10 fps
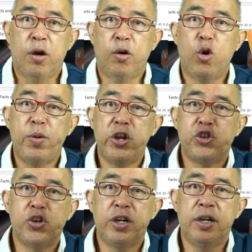raw
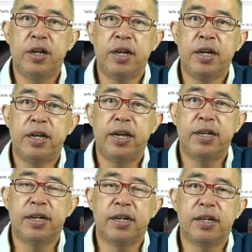pressure in
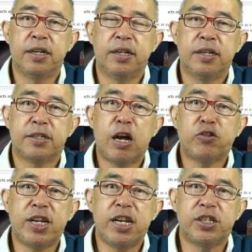the South
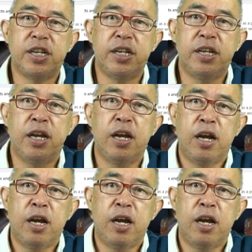China Sea,